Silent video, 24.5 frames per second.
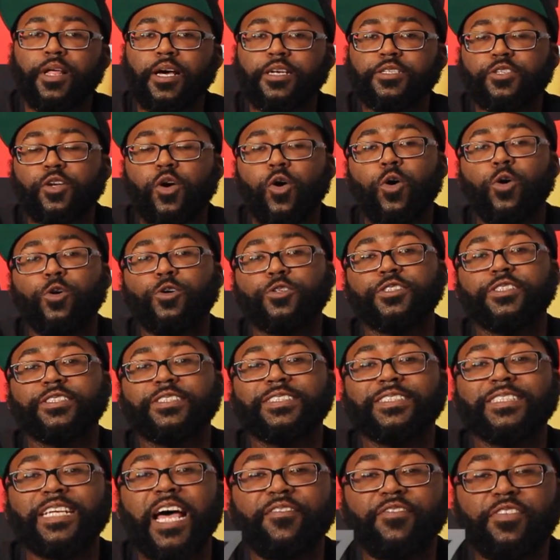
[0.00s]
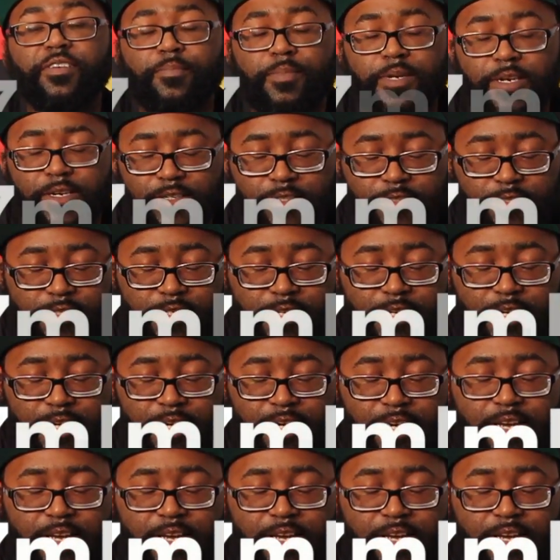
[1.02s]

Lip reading: Plus holds 7 mils.